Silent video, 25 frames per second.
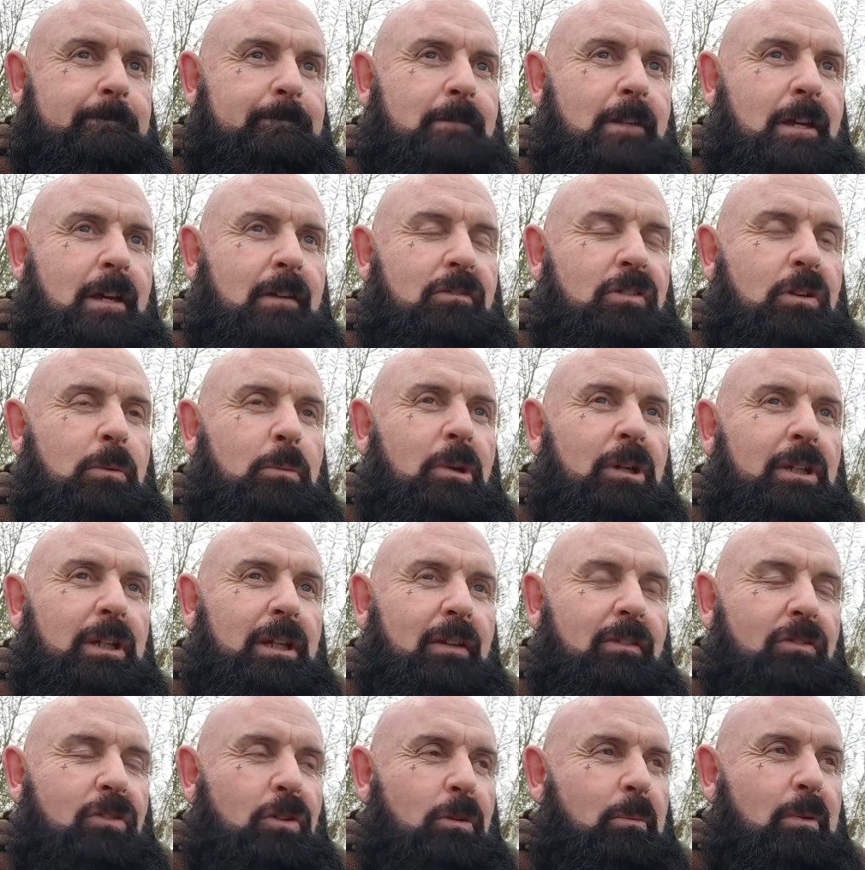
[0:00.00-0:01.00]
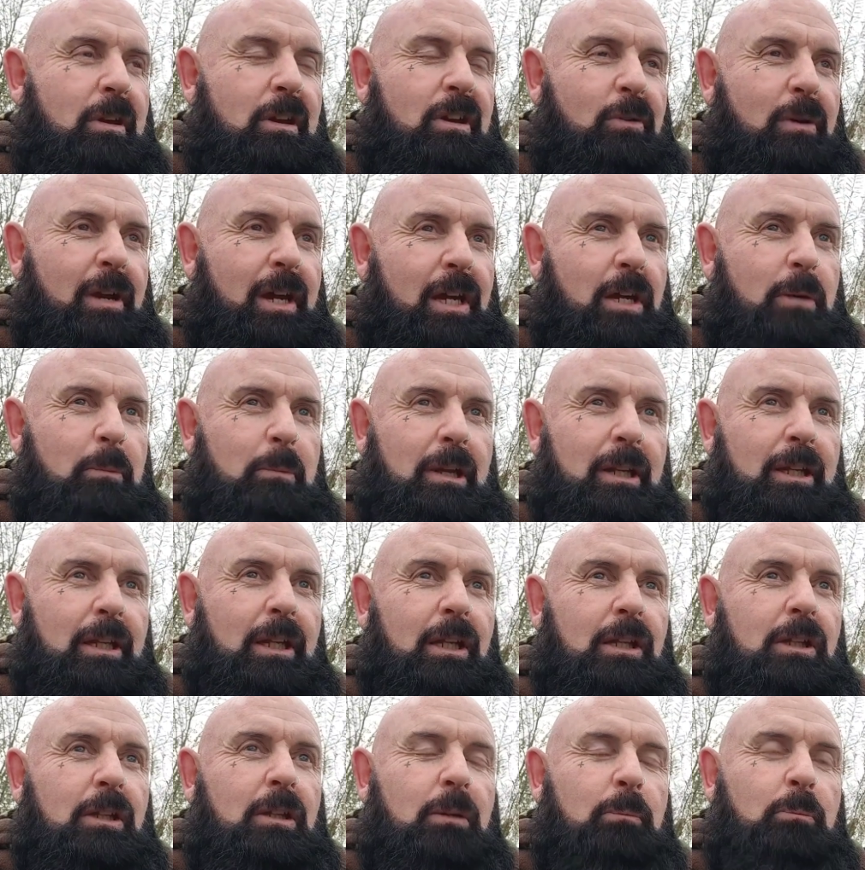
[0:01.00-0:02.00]
Everybody I've
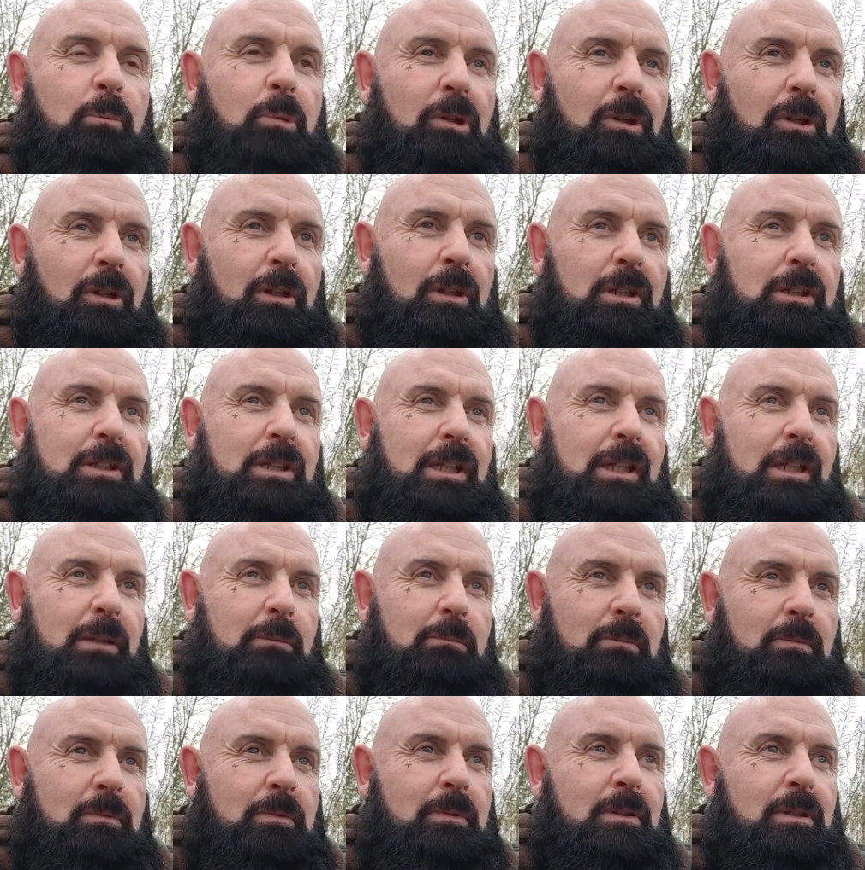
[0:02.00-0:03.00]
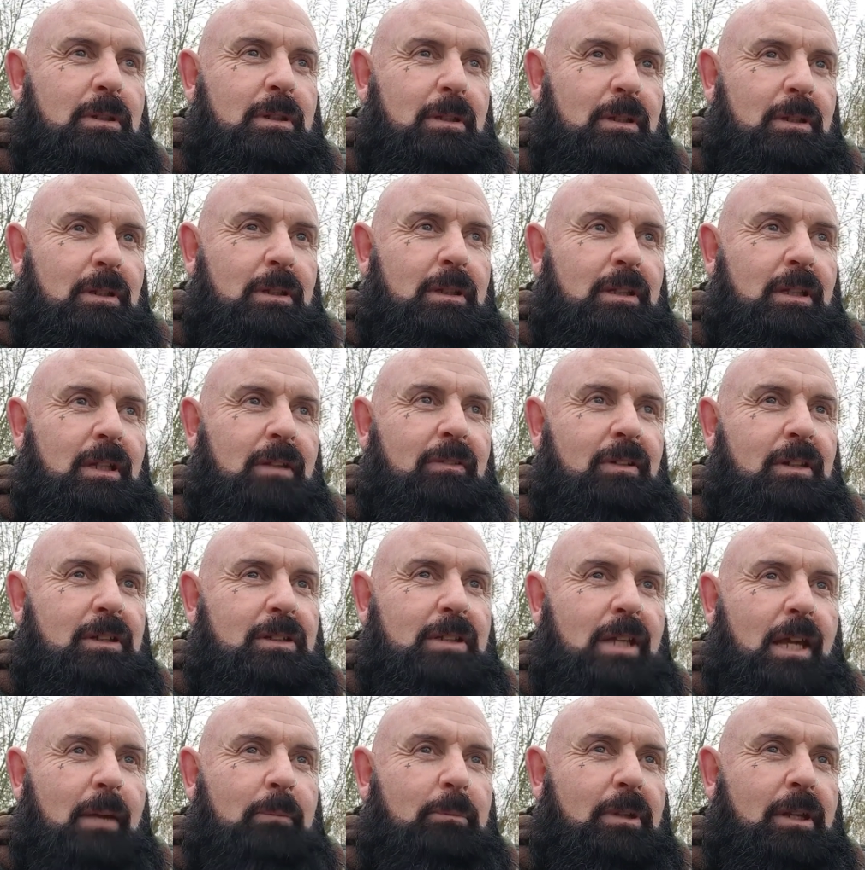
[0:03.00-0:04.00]
recommended to put on the team, they've
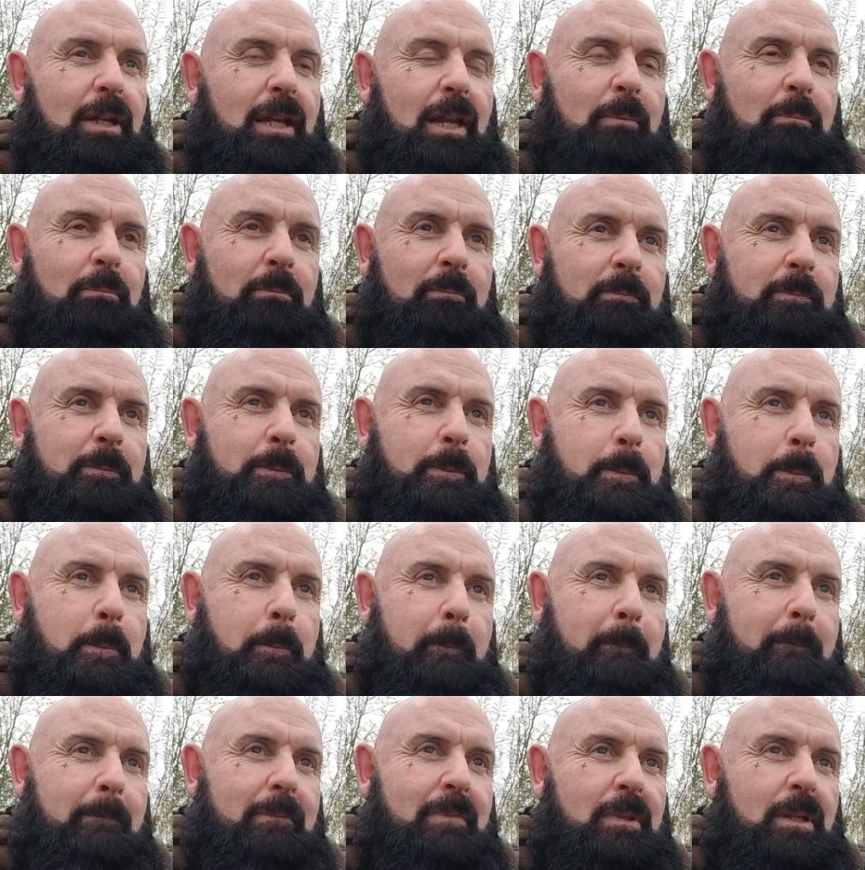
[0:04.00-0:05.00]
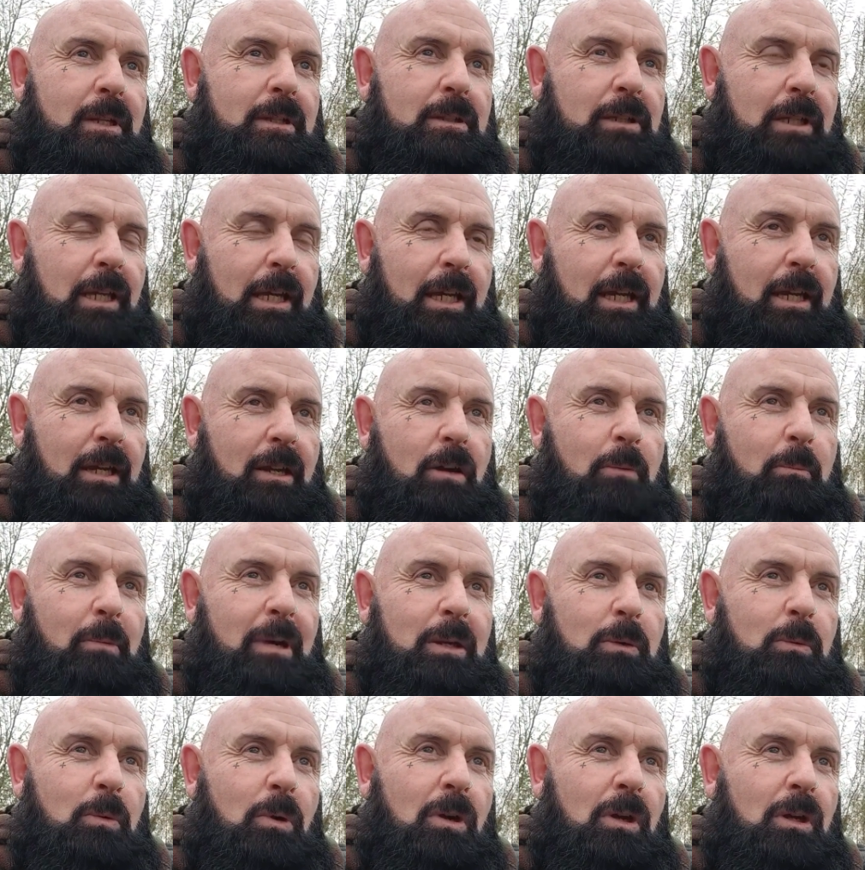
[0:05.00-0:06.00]
accepted them, taken it on
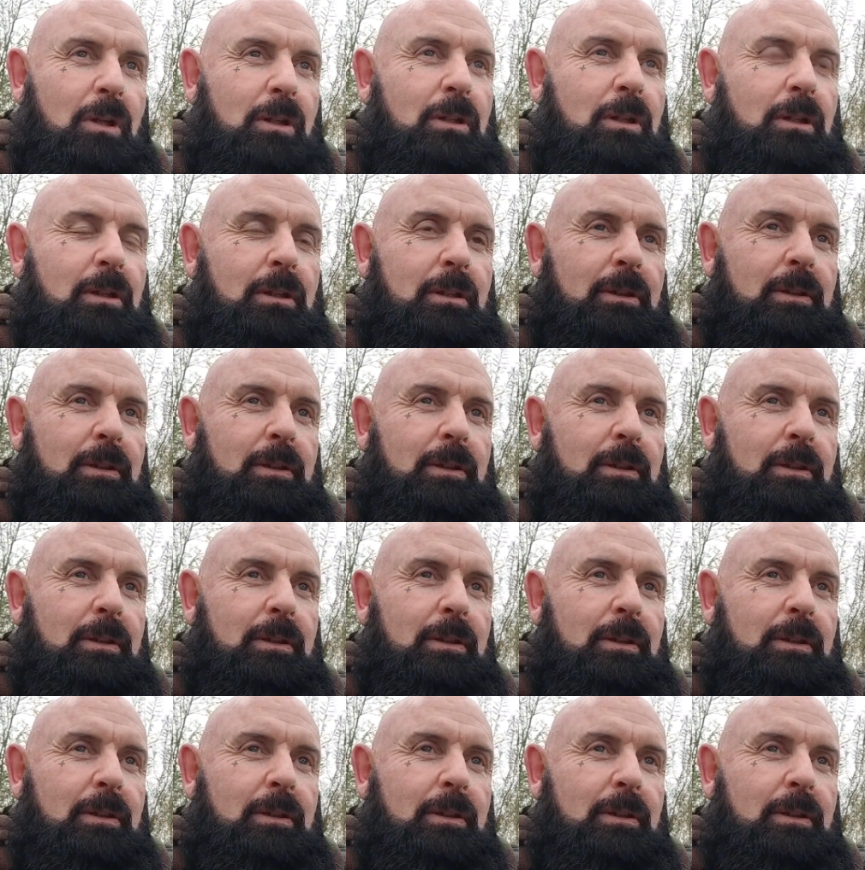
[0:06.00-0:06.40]
my word.